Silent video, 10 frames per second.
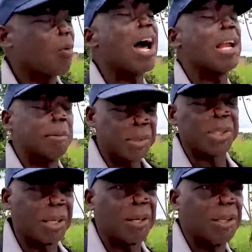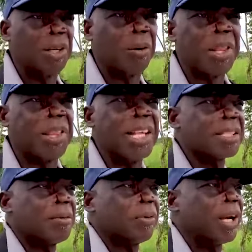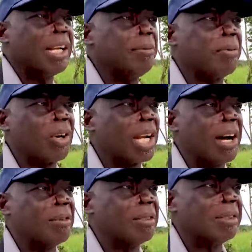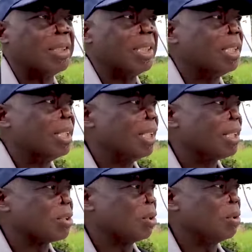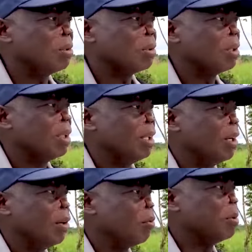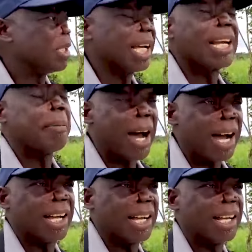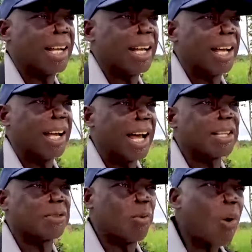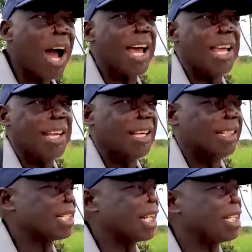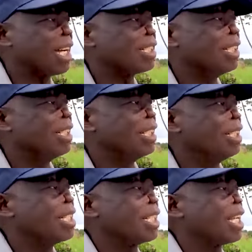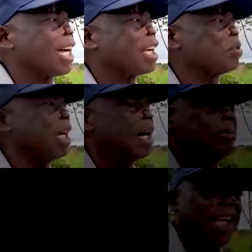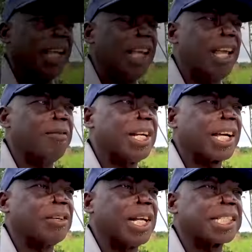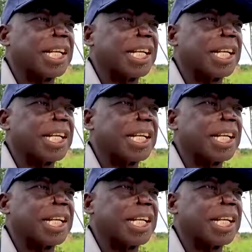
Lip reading: qualms, you know, with this Fulani before now. So we've been taken aback as to why this attack actually happened. Even the Kaduna